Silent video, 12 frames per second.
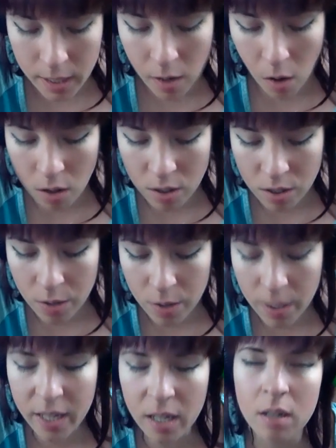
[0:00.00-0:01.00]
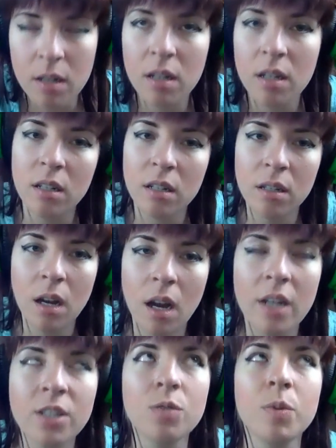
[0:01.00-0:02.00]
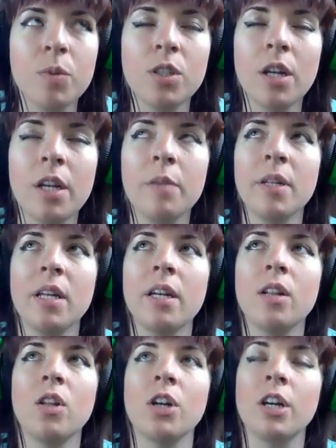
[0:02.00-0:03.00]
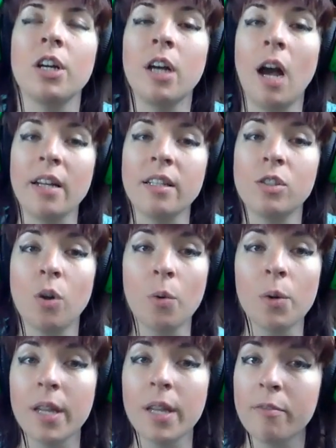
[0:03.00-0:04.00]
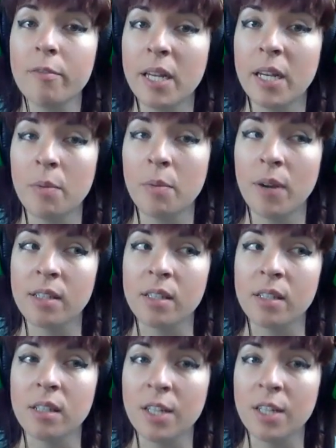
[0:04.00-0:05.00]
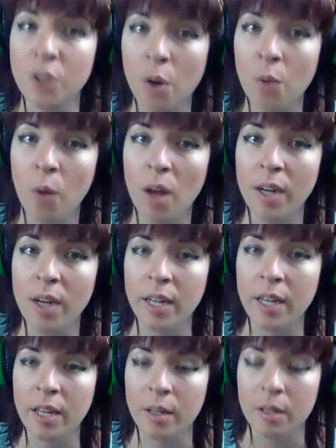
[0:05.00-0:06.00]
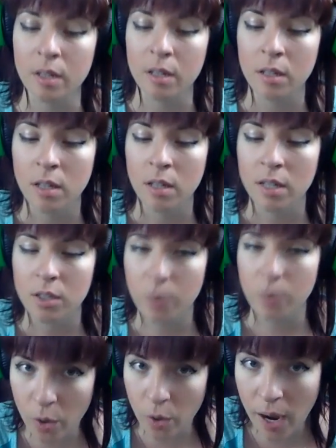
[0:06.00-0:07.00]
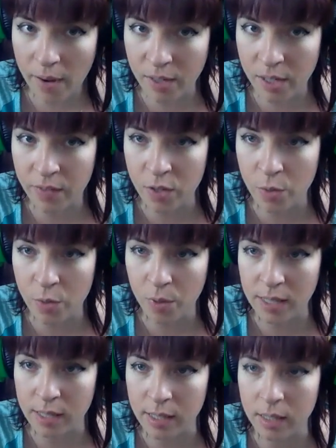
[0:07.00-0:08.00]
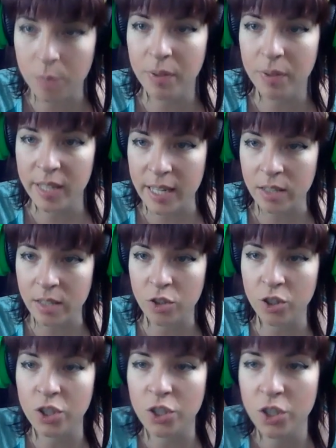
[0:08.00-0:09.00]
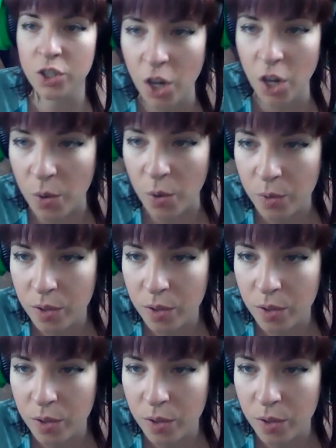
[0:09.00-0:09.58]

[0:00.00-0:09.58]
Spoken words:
also, I just wish I could be like, look, guys, don't give me any presents. I don't want any, so I don't have to give you presents. Please, just don't.